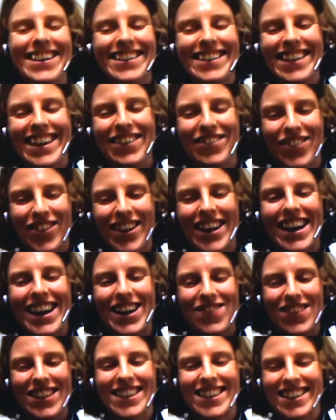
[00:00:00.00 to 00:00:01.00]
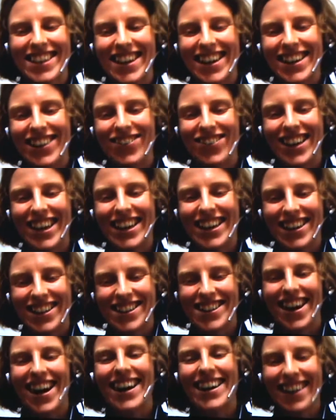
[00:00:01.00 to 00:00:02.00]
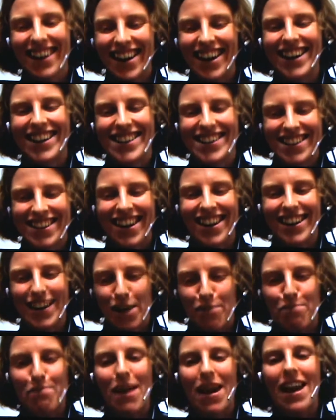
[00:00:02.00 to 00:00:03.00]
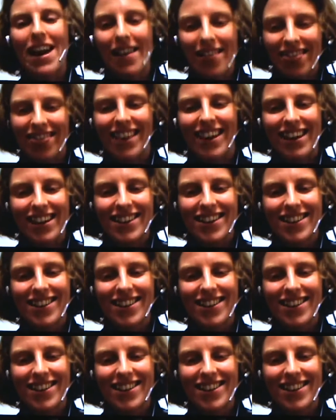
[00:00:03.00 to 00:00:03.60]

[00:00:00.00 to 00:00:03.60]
Because for him, it's kind of like a sideline. It's not a main thing.